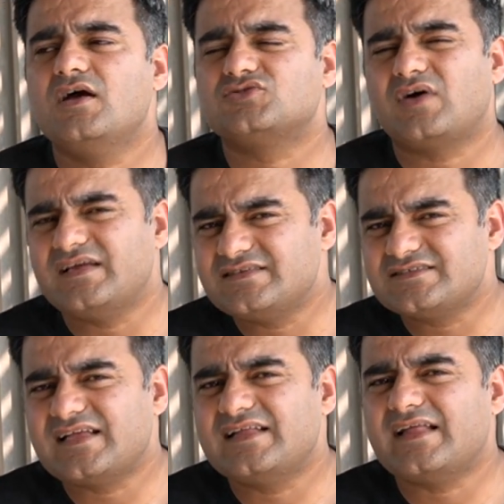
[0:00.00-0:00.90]
So I
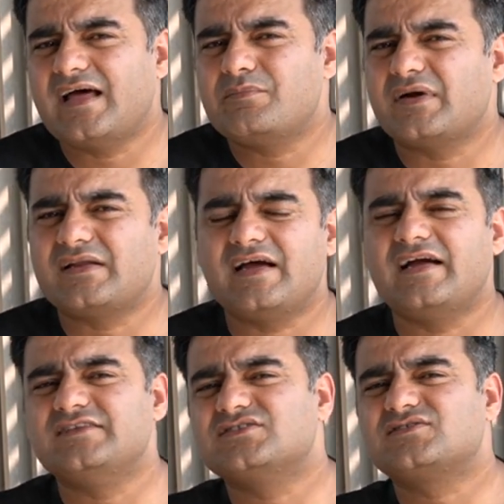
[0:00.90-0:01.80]
understand that, but
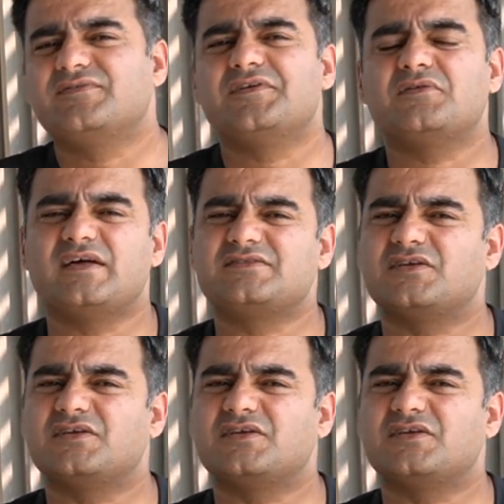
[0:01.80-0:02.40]
I just feel like